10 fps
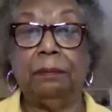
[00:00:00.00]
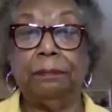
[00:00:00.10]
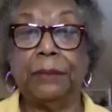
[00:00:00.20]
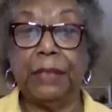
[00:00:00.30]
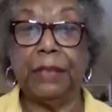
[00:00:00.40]

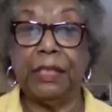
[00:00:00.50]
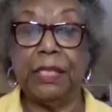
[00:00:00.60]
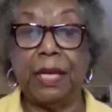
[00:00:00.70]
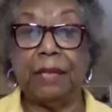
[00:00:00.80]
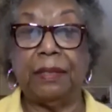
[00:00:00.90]

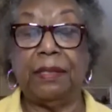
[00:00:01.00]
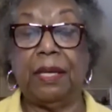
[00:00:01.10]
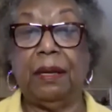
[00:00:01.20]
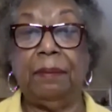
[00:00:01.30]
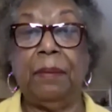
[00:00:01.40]
Clinton at the
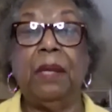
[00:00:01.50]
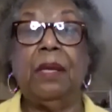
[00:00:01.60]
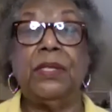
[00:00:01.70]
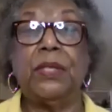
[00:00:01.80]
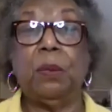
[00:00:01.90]
time.
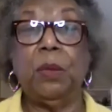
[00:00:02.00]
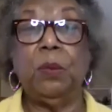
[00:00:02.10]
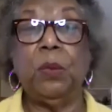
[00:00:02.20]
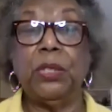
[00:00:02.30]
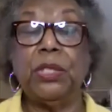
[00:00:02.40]
So we
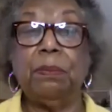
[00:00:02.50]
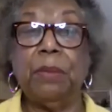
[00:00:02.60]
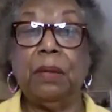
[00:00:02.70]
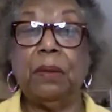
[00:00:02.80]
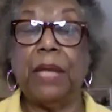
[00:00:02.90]
want to
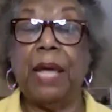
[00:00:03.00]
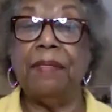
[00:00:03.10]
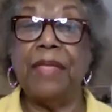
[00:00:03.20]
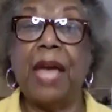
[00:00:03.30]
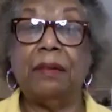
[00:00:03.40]
build,
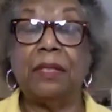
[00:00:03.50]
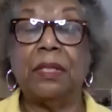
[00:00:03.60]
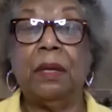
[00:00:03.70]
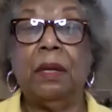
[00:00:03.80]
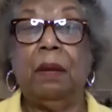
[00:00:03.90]
and that
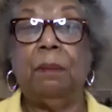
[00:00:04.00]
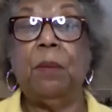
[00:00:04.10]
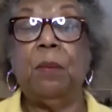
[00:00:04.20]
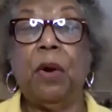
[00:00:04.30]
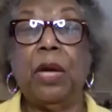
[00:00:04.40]

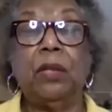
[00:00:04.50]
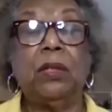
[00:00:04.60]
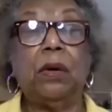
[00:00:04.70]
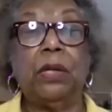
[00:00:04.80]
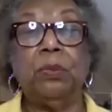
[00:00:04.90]
memorial
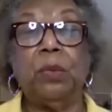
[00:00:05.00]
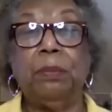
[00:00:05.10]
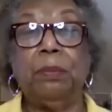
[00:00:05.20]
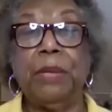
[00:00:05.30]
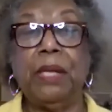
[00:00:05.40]
garden
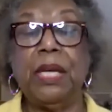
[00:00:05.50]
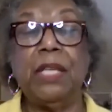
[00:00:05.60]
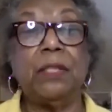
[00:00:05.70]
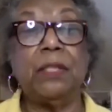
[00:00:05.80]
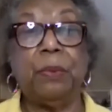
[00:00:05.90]
will be an
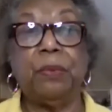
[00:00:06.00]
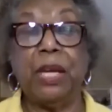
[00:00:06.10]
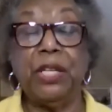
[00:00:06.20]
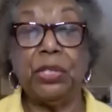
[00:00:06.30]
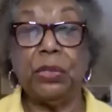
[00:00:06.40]

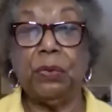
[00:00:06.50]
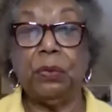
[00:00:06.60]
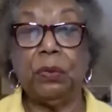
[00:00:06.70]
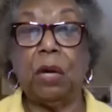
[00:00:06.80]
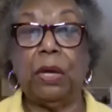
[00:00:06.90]
inspirational
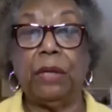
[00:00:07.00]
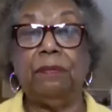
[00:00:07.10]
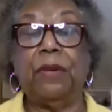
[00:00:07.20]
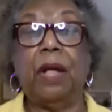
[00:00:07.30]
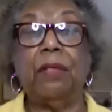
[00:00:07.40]
garden
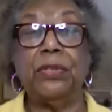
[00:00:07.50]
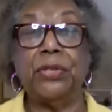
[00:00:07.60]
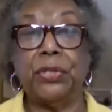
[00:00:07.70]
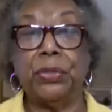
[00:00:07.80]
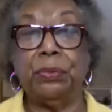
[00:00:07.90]
for
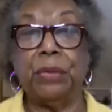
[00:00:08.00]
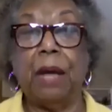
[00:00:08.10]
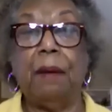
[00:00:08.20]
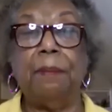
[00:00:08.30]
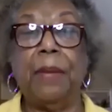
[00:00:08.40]
others to
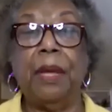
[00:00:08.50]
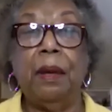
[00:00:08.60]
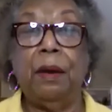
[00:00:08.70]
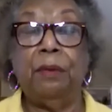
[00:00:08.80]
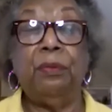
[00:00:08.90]
come
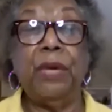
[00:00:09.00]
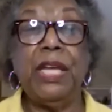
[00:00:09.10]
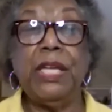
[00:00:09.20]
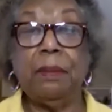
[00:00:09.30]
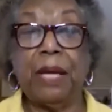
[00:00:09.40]

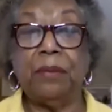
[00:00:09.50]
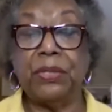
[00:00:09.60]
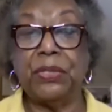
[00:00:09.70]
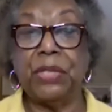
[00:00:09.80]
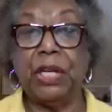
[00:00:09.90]
read about the
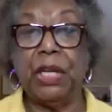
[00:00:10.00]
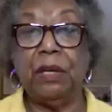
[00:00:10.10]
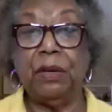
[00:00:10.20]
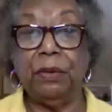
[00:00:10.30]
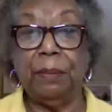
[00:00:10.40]
study,
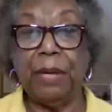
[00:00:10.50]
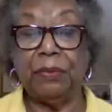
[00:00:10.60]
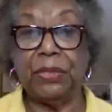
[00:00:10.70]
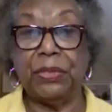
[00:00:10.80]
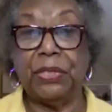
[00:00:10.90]
learn
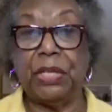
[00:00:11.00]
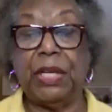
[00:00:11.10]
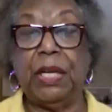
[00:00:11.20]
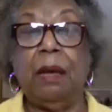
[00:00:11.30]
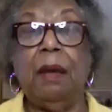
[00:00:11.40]
about the
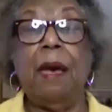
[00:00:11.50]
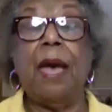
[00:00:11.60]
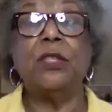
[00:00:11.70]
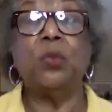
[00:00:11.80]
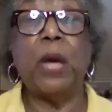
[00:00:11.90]
study,
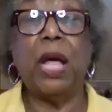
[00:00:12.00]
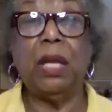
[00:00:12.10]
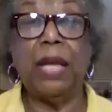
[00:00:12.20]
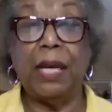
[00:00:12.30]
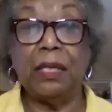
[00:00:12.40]
as
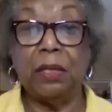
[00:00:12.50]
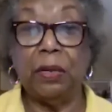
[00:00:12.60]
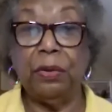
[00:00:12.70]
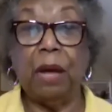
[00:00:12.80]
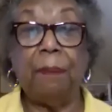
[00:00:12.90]
well as
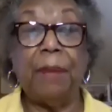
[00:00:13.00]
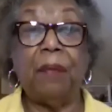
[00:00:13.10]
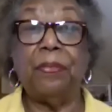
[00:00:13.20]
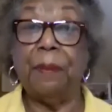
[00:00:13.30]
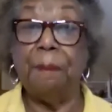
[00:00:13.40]
learn
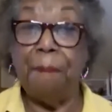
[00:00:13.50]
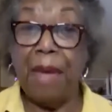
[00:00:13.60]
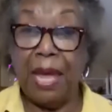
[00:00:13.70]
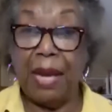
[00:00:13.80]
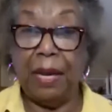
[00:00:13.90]
about the
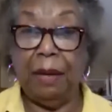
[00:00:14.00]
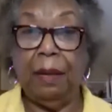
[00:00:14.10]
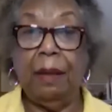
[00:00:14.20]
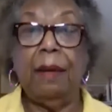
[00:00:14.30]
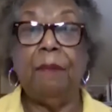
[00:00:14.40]
men
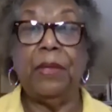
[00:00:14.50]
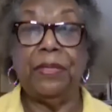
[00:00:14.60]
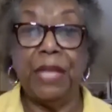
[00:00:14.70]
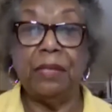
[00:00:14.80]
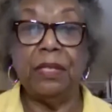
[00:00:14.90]

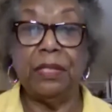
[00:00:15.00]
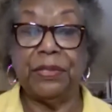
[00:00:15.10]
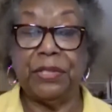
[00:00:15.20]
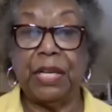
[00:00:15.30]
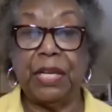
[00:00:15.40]
within the
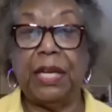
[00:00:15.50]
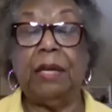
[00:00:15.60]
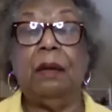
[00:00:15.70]
study.